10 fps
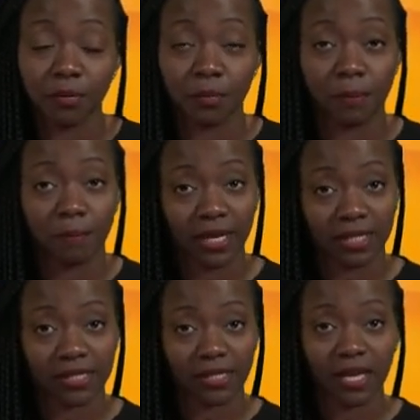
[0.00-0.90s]

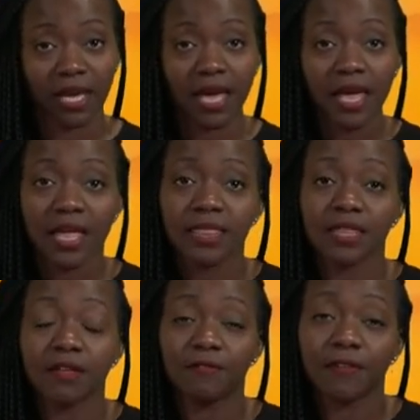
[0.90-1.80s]
probability
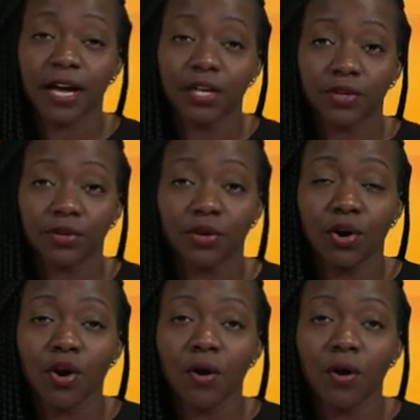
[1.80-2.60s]
that the value